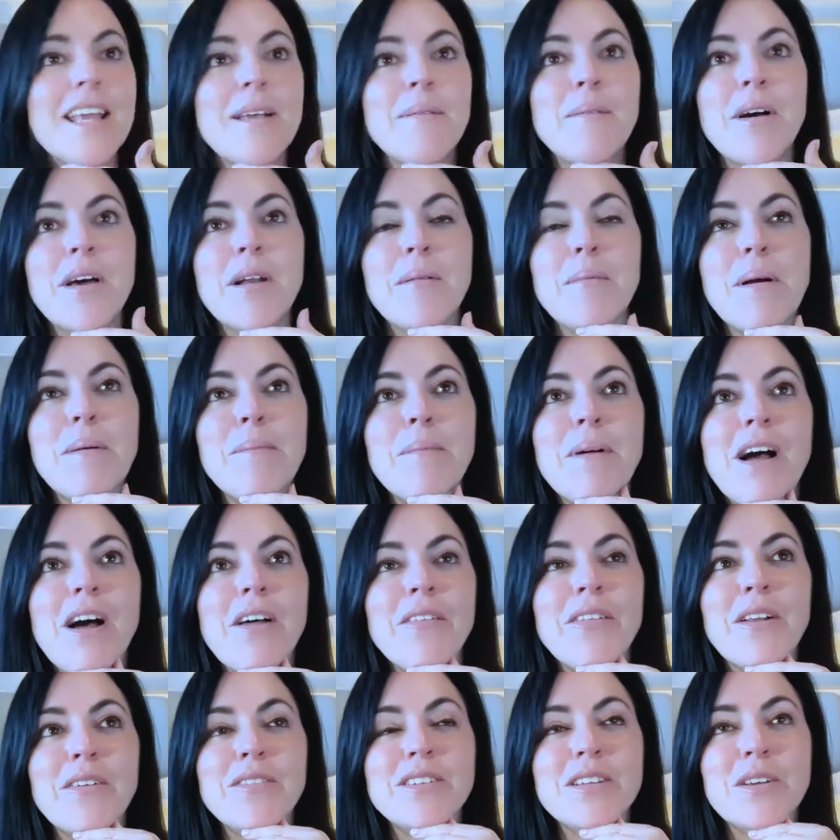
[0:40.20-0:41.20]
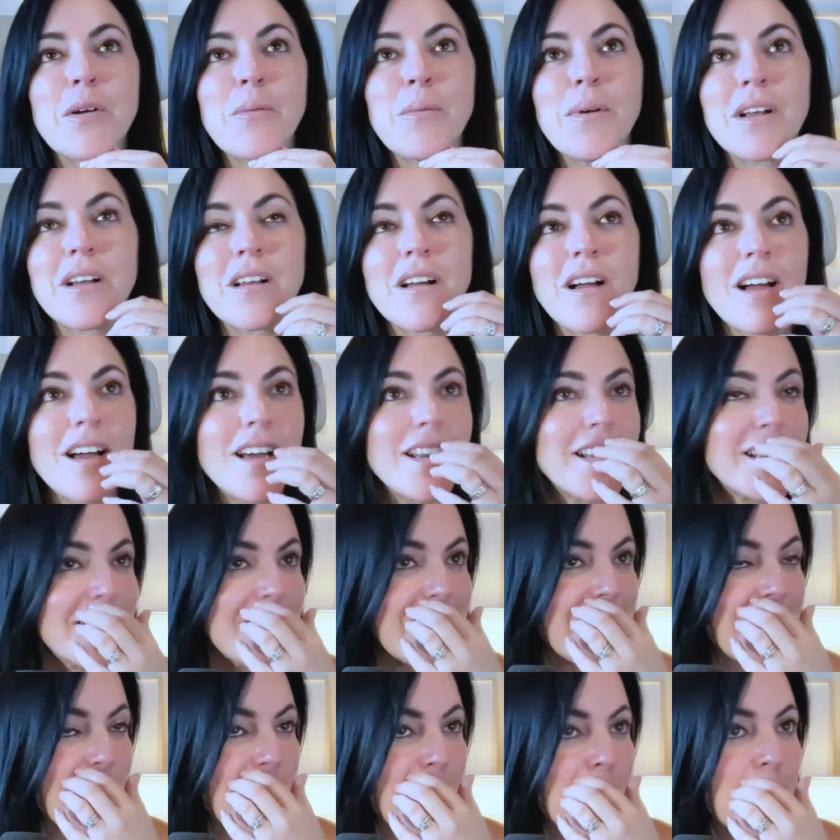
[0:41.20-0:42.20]
it came out of my mouth and I was like, oh my God.
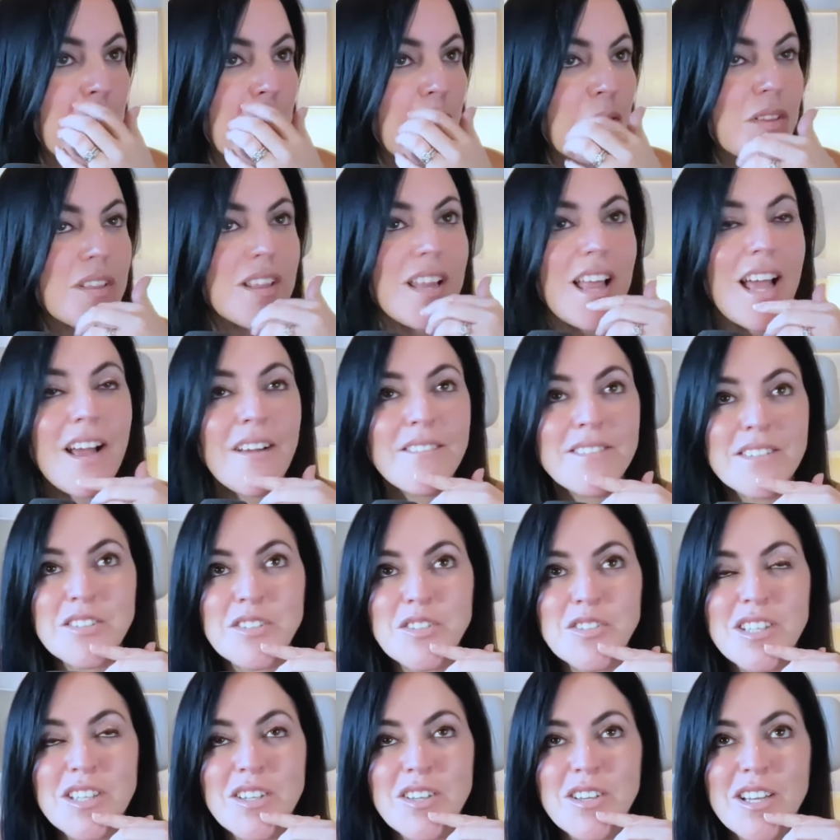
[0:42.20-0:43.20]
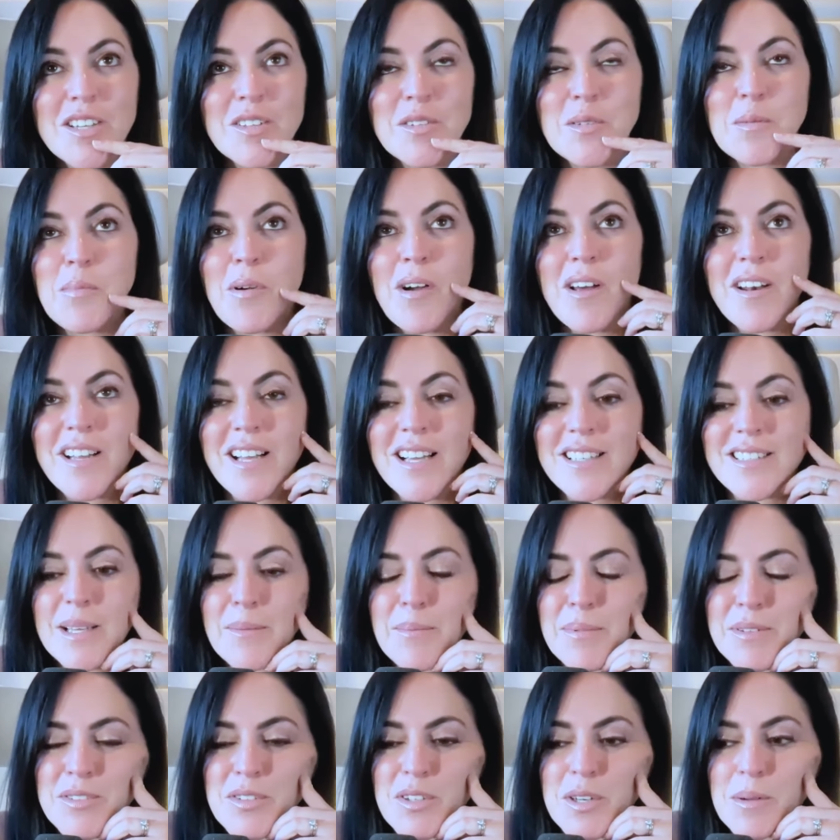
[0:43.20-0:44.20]
And we both laughed. And she's like, you got to do a podcast
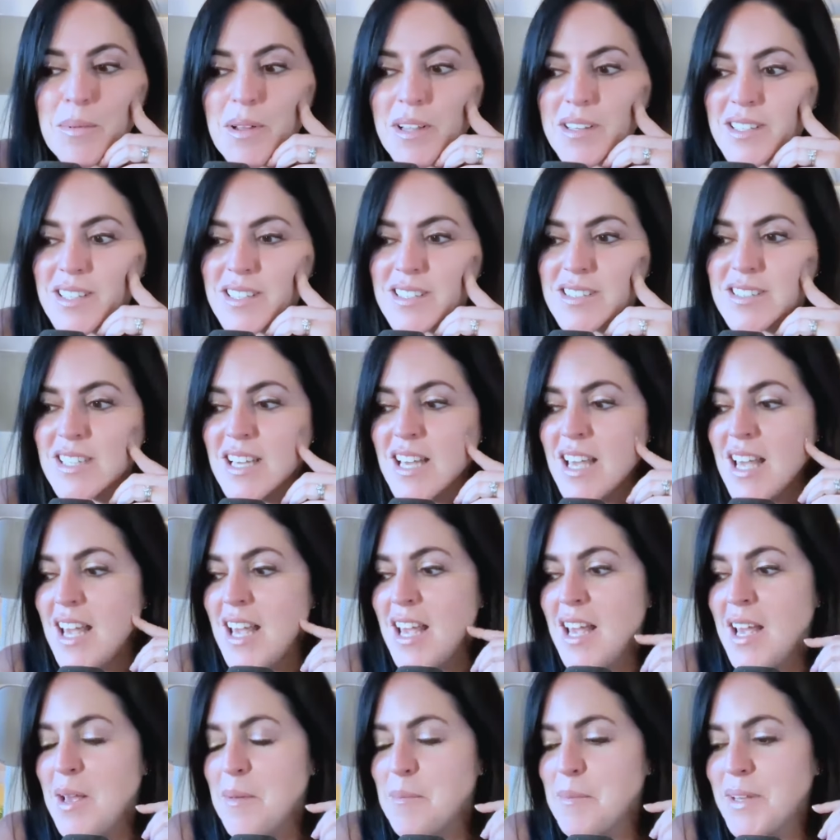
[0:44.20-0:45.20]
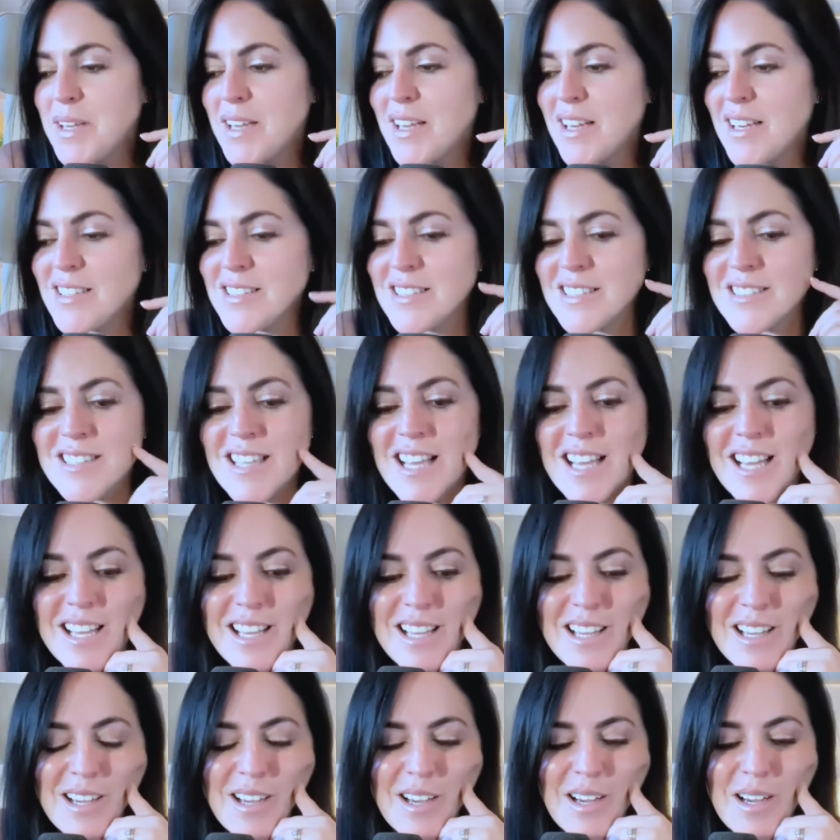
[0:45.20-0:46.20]
episode about this because it's
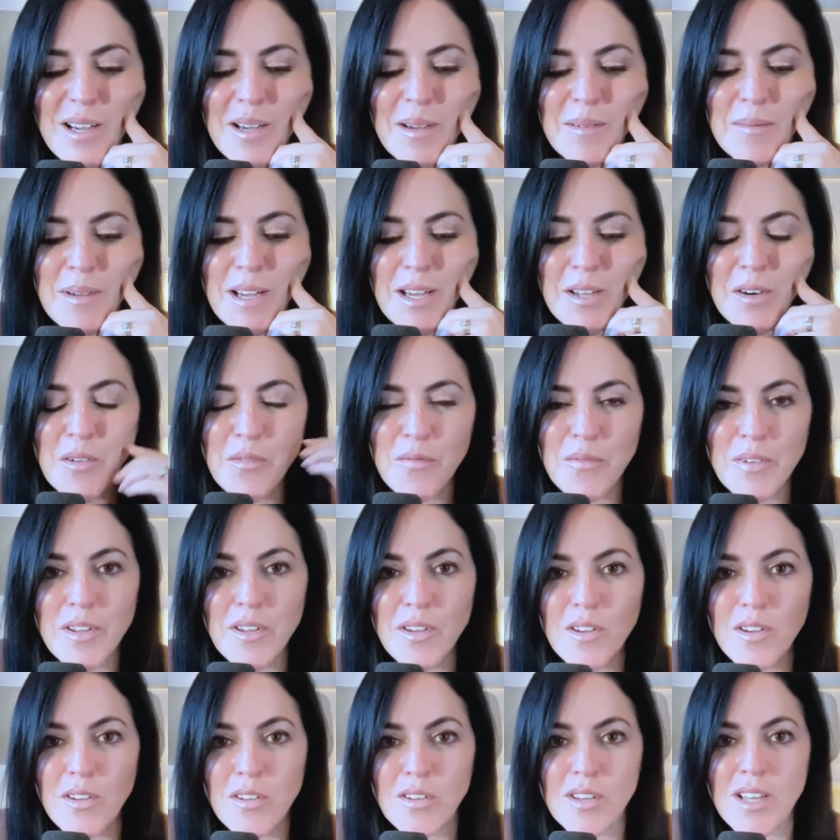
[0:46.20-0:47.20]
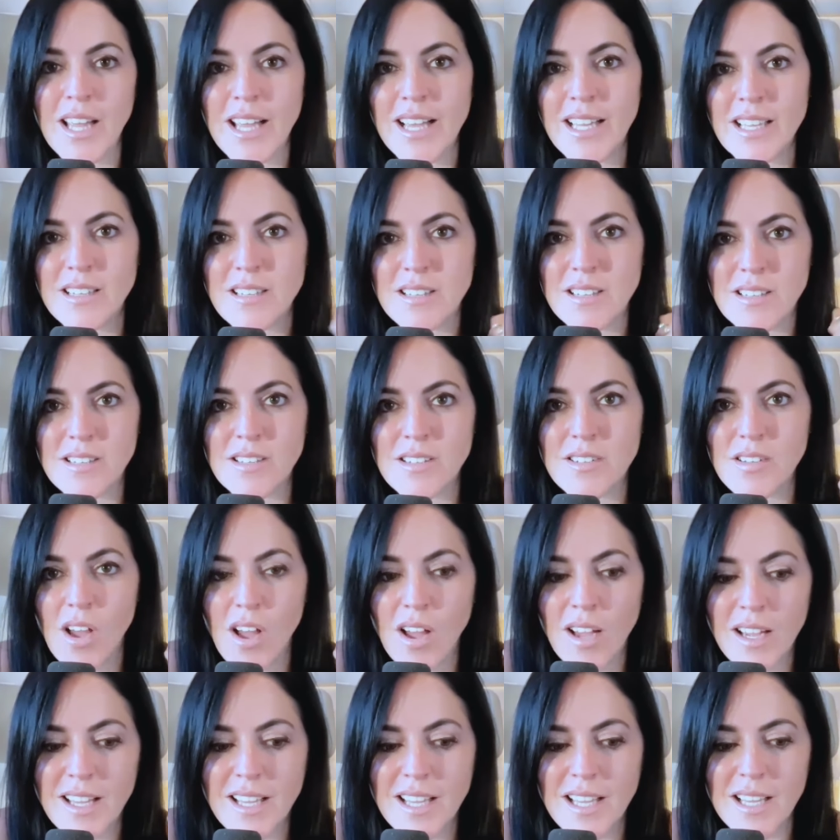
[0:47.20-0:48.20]
like, I don't feel like
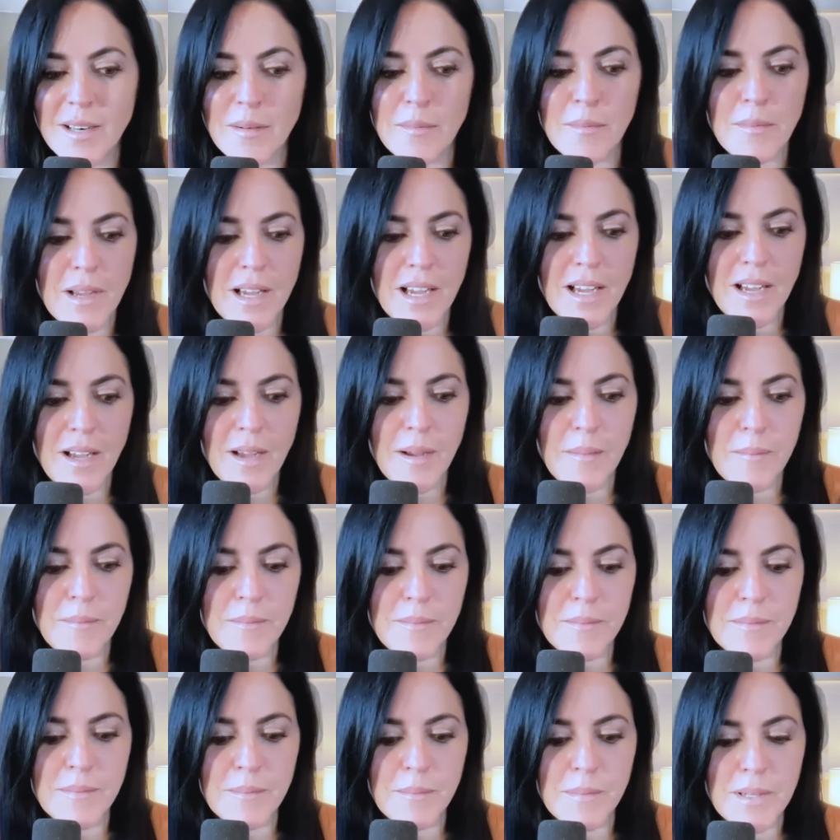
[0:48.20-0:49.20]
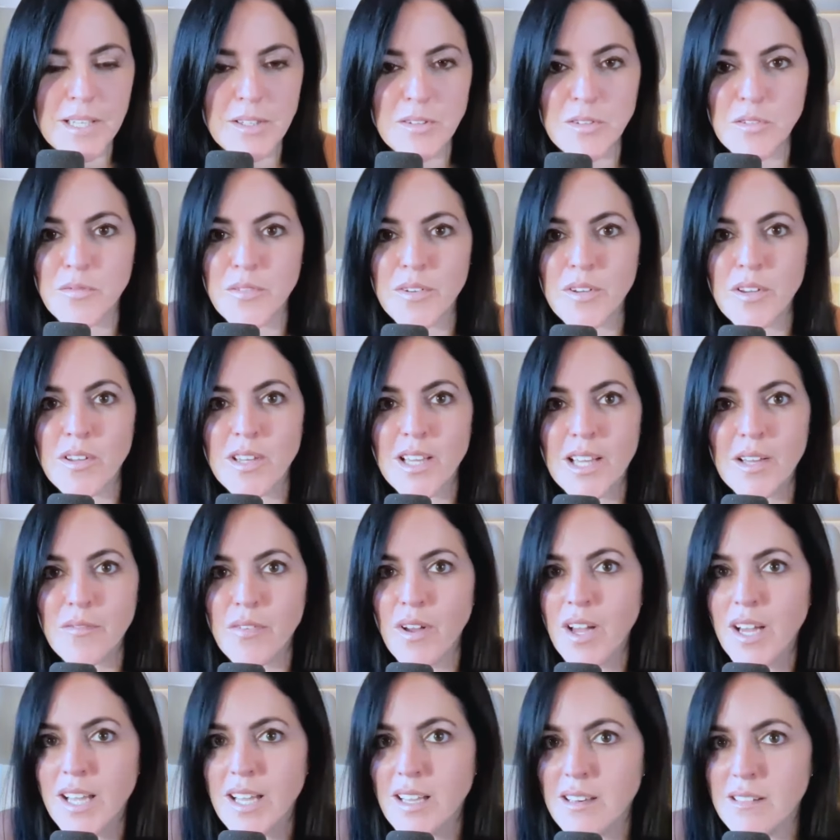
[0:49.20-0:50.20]
talking, but I do feel like
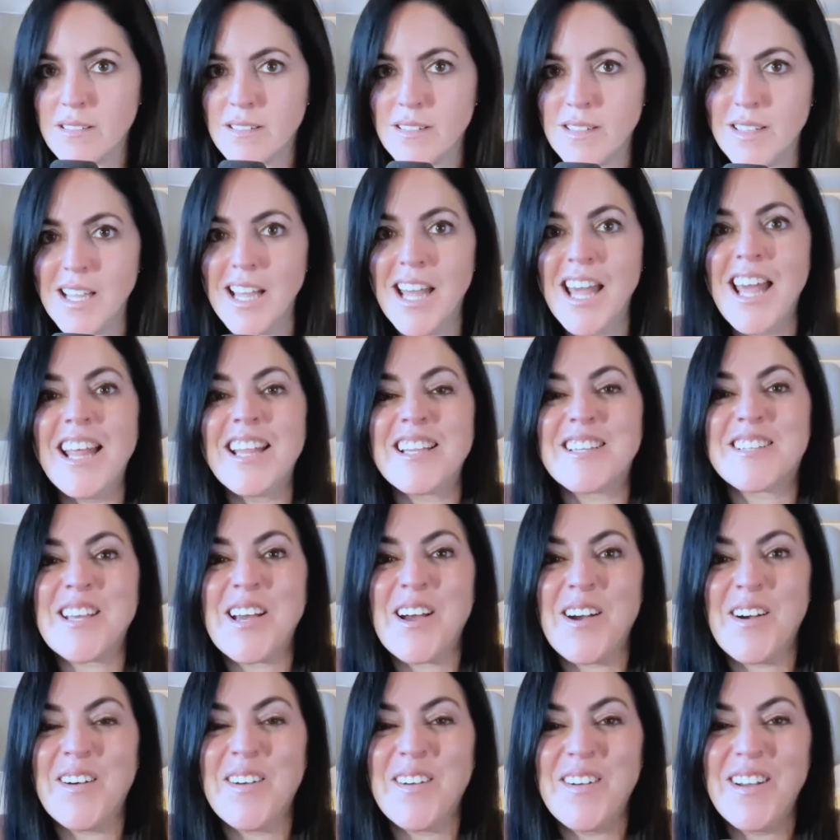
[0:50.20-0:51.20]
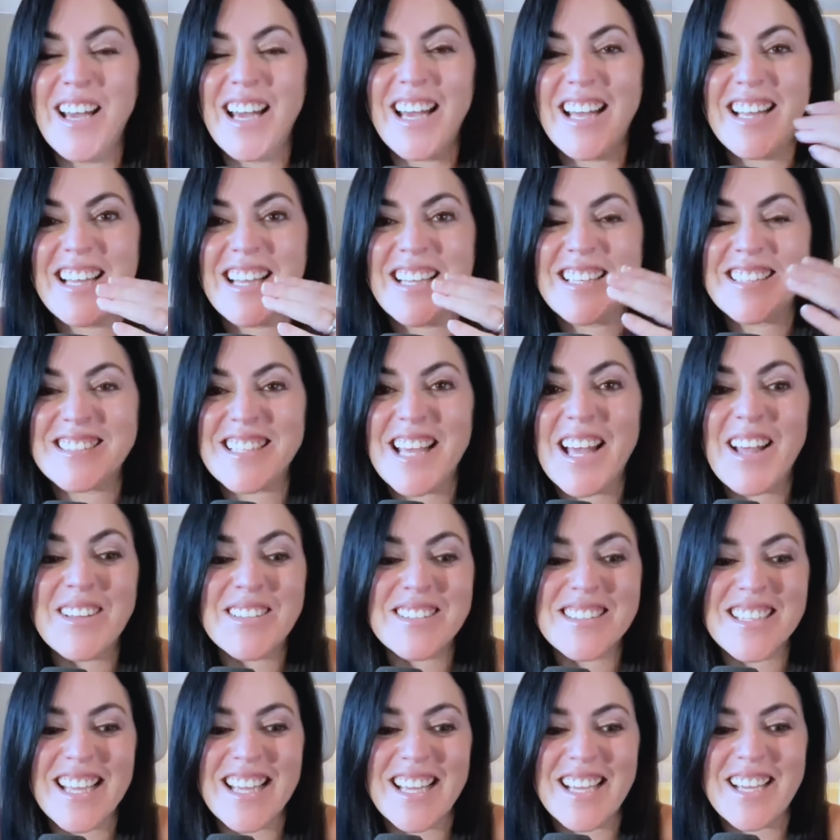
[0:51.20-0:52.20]
fucking. So it
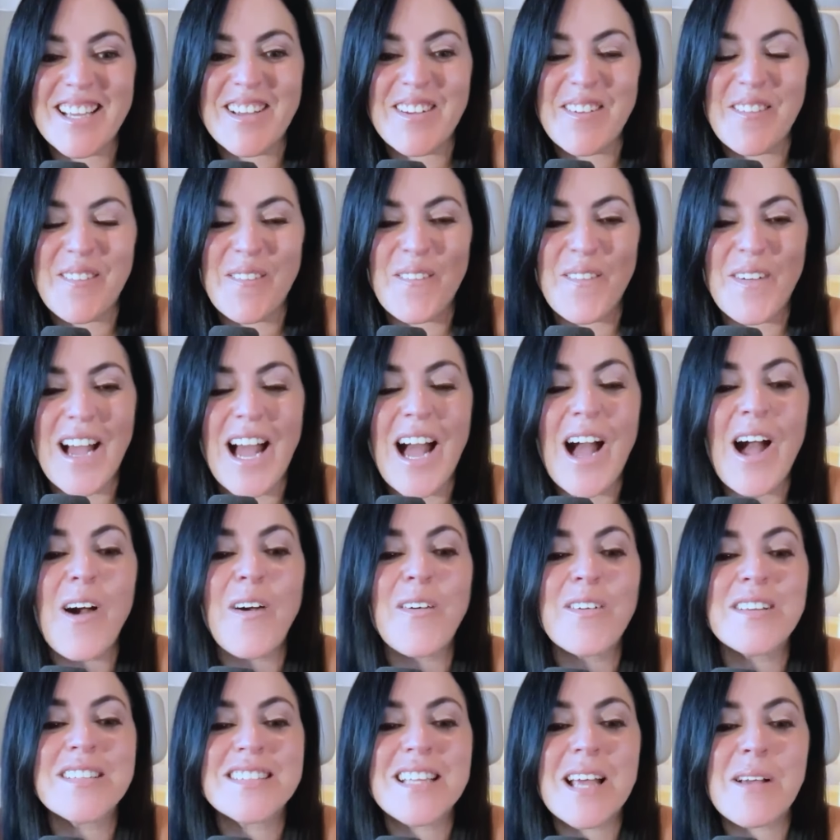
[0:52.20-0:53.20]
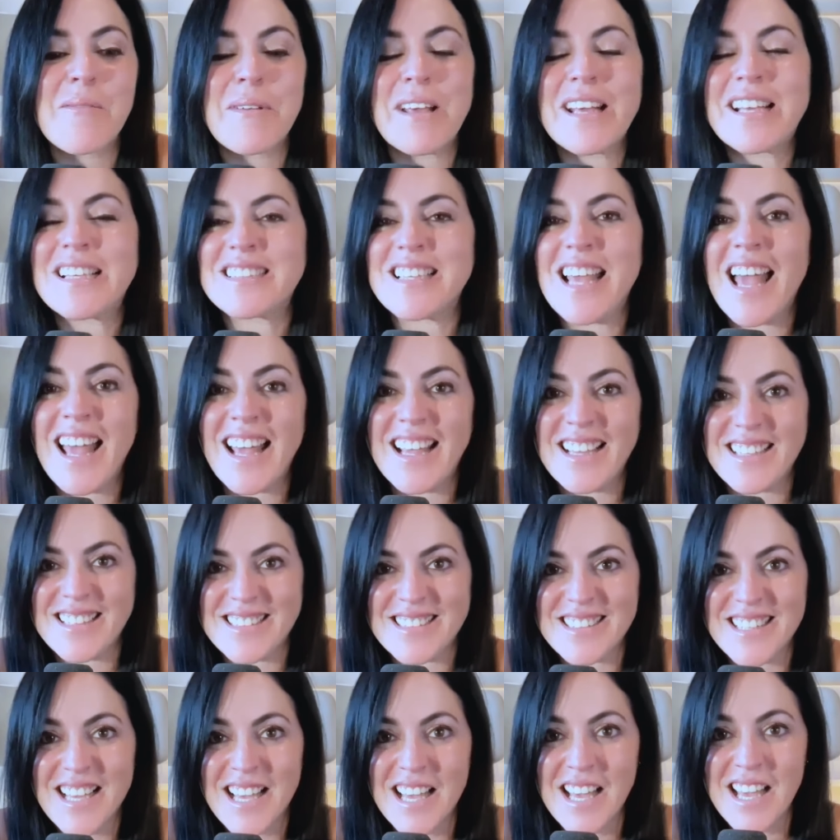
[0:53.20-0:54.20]
sounds like, how does that make
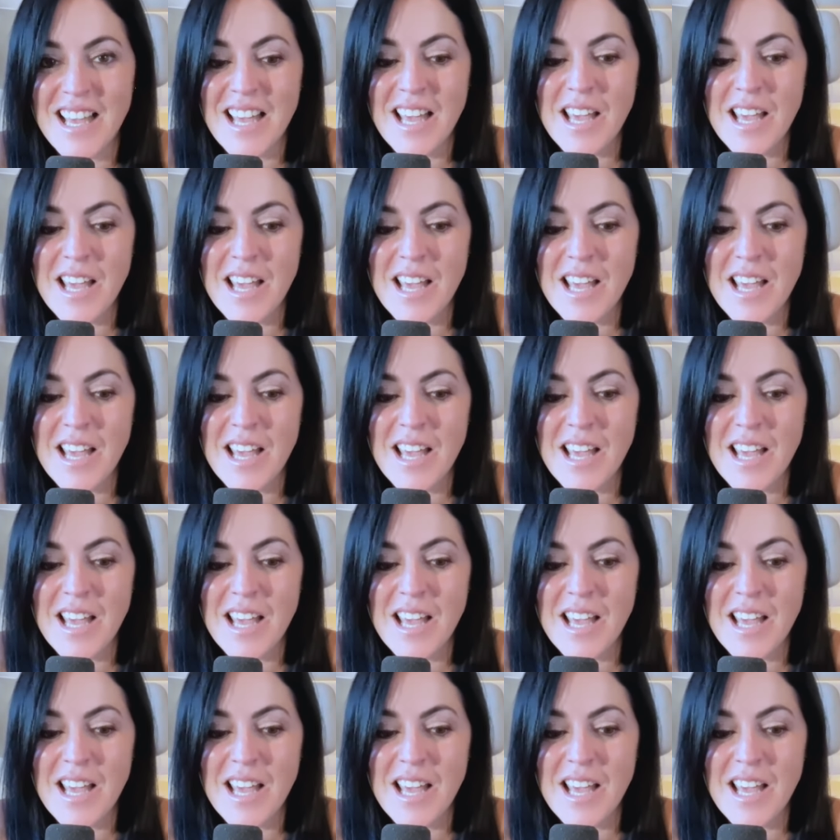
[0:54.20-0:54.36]
sense?